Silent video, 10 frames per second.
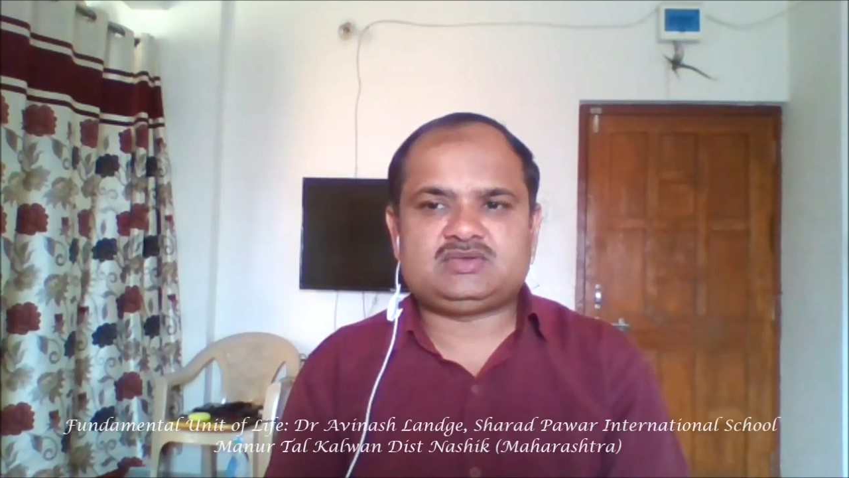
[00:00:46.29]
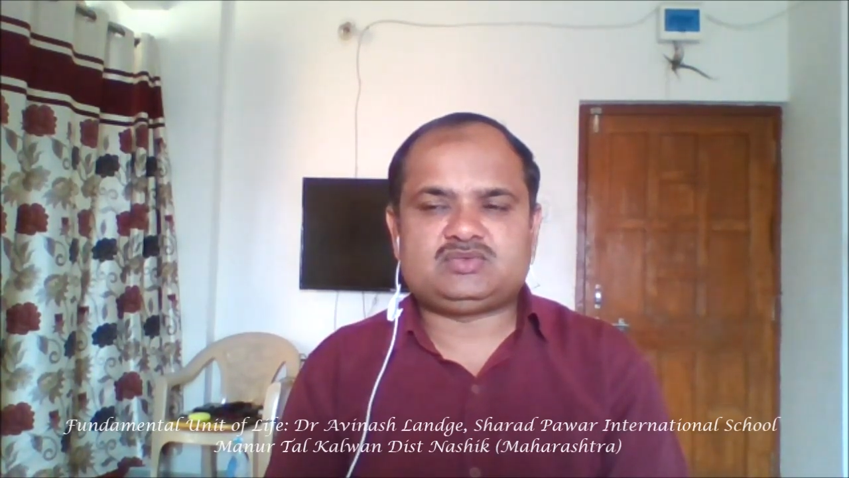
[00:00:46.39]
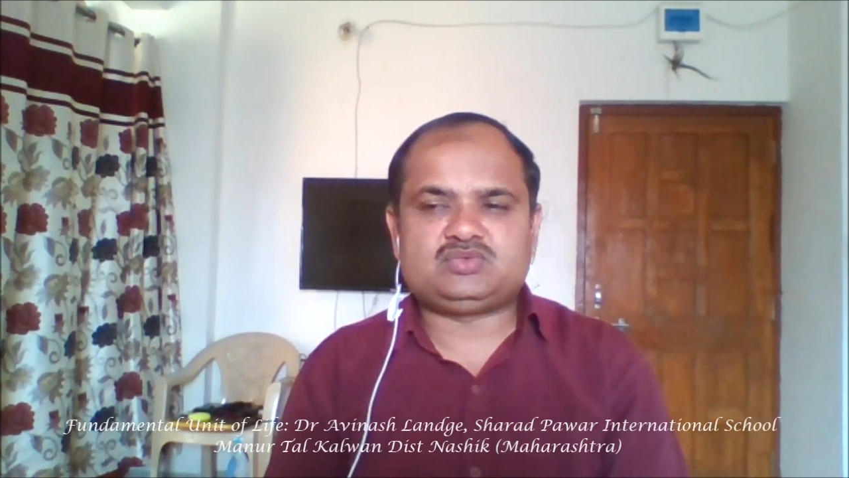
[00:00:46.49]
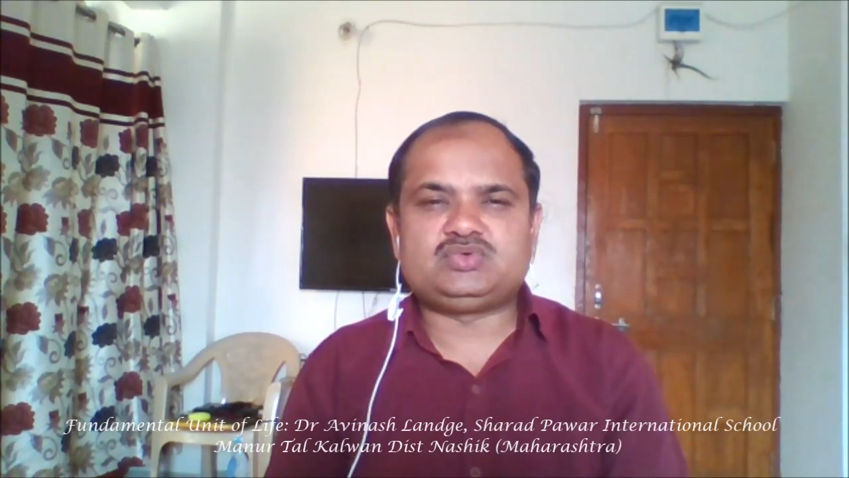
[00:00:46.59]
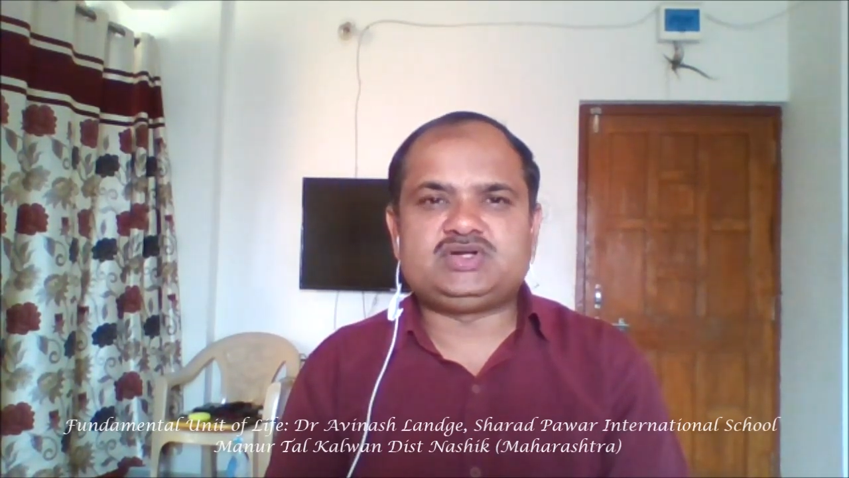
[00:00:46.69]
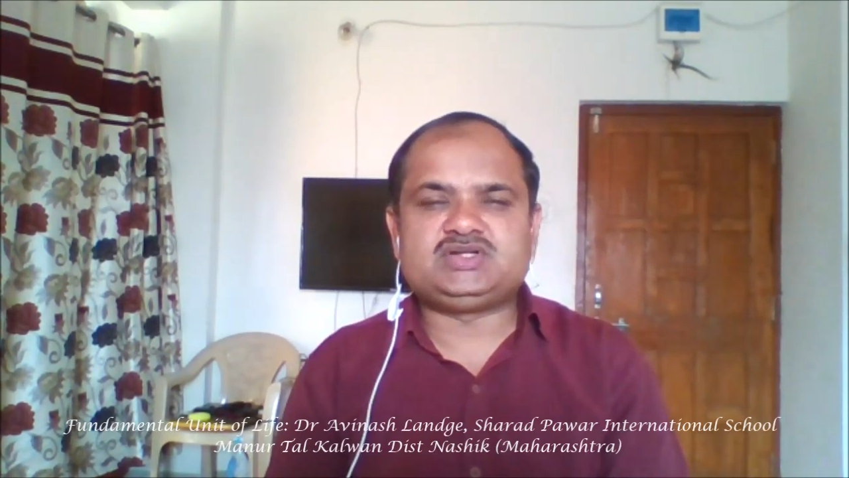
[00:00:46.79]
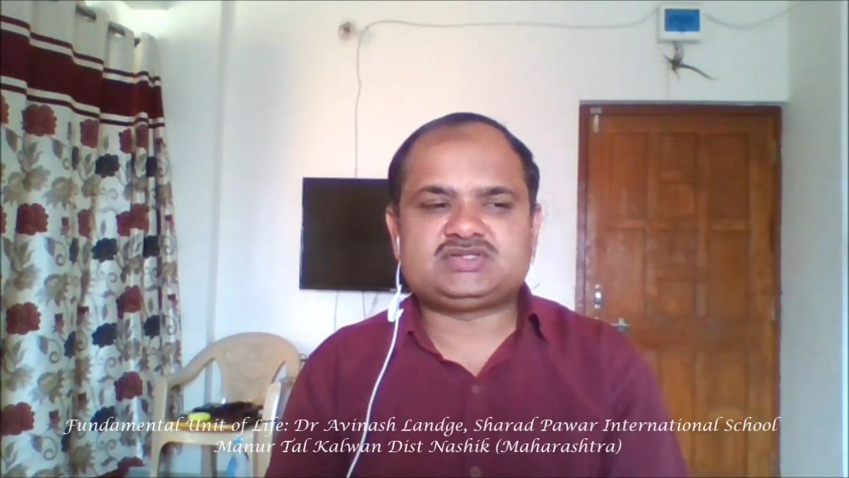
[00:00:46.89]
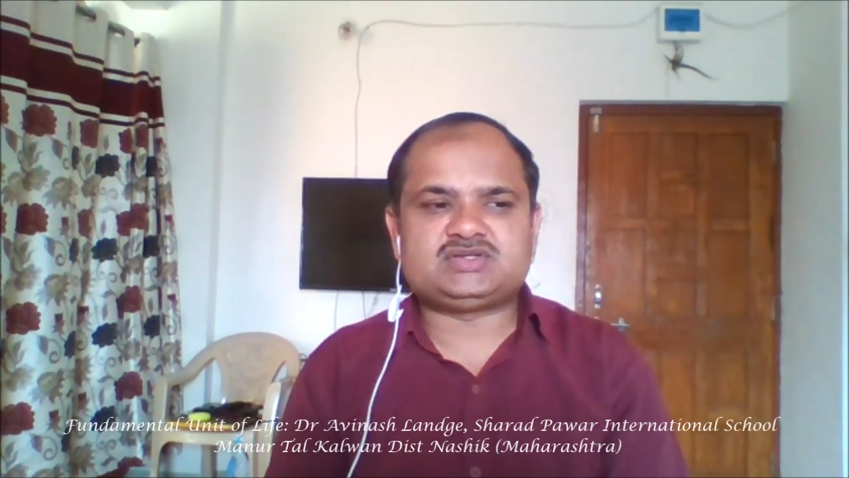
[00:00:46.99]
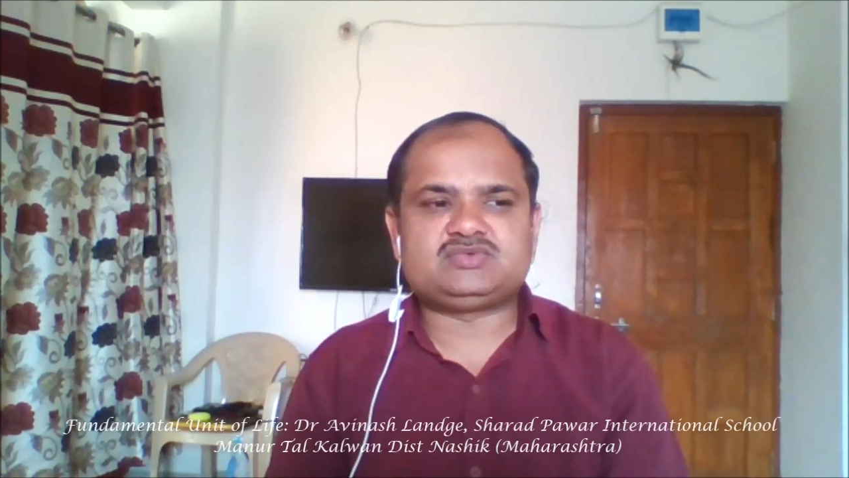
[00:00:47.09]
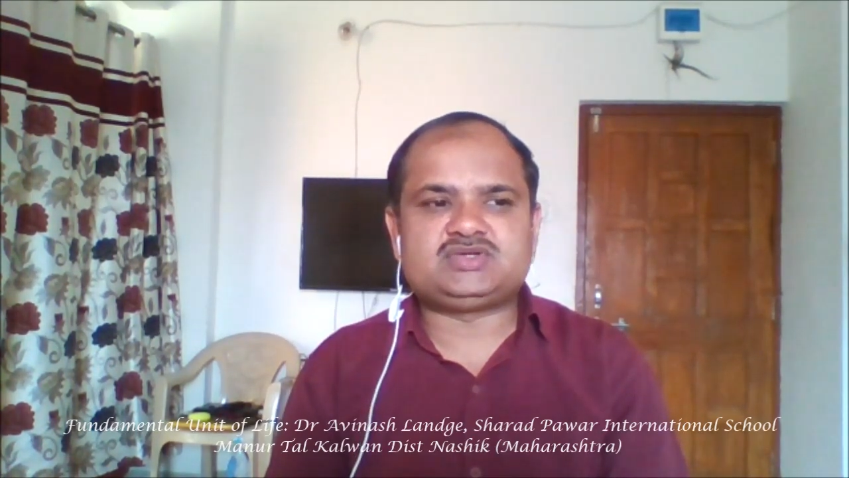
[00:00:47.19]
who
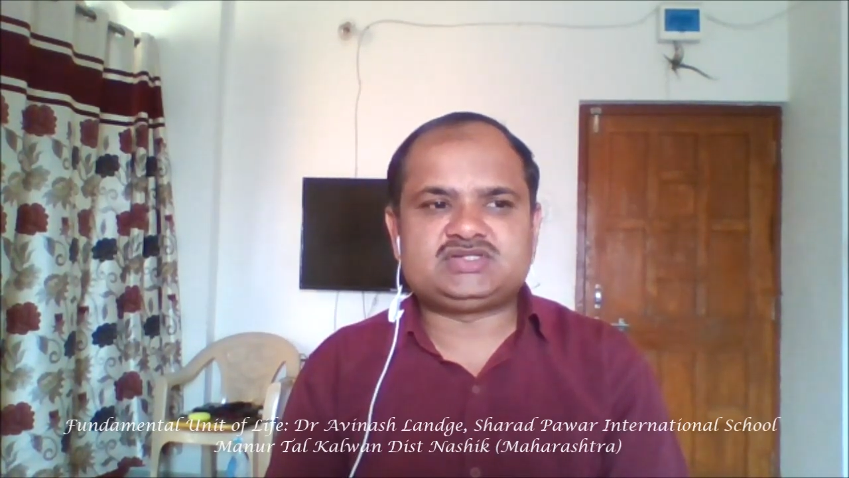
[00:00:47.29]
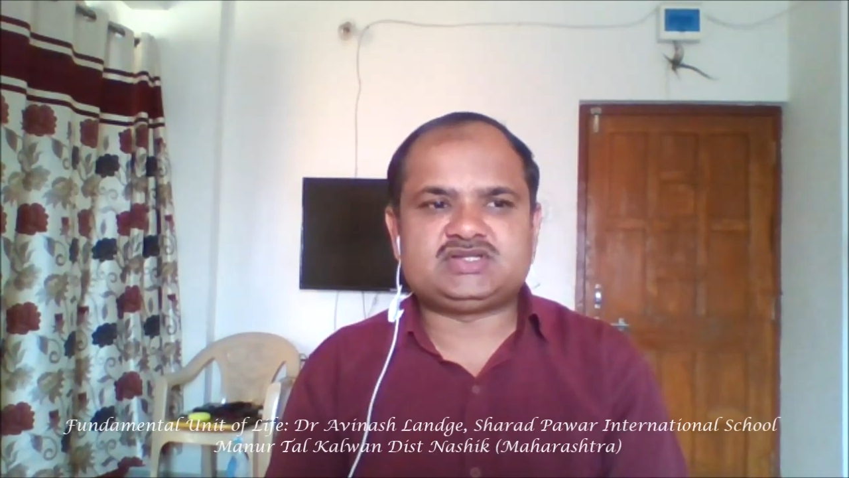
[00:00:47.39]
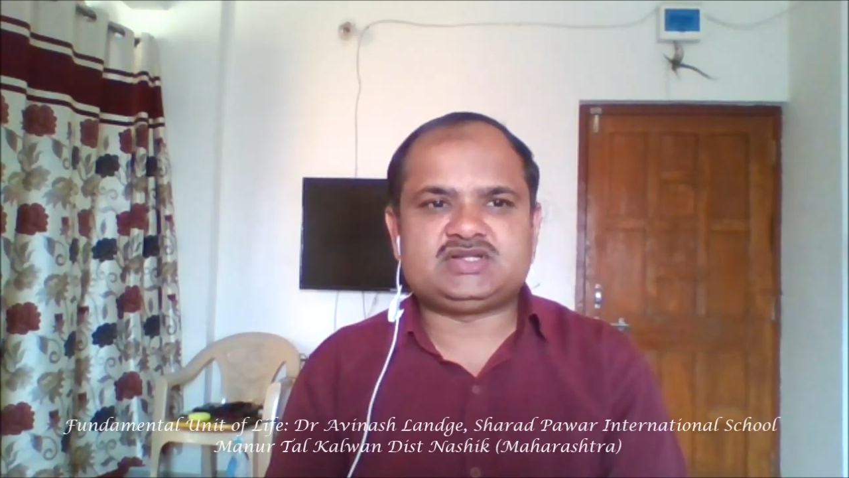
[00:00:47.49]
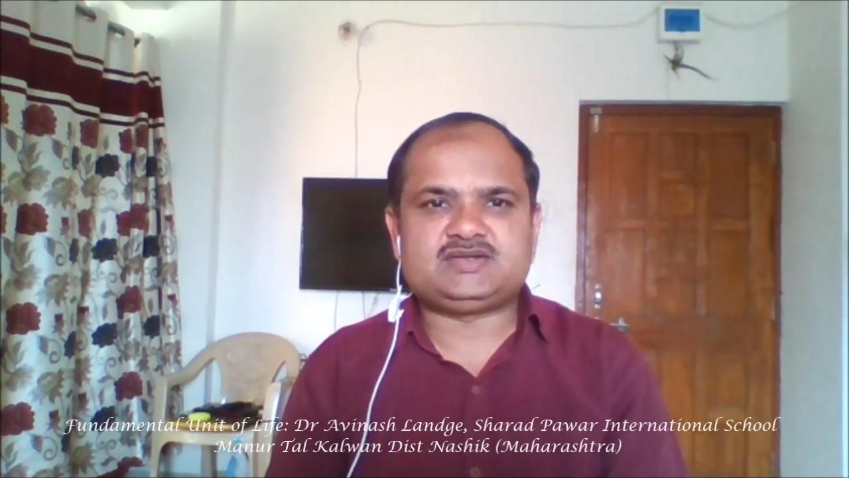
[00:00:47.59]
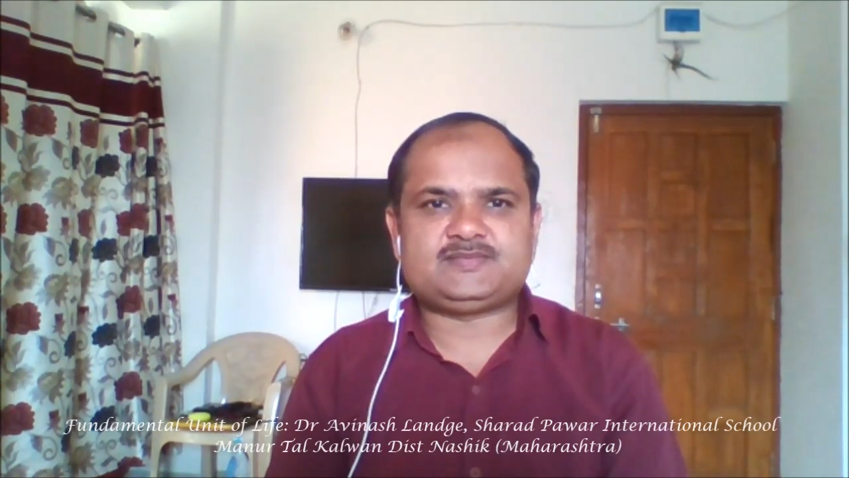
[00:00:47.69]
discovered cell,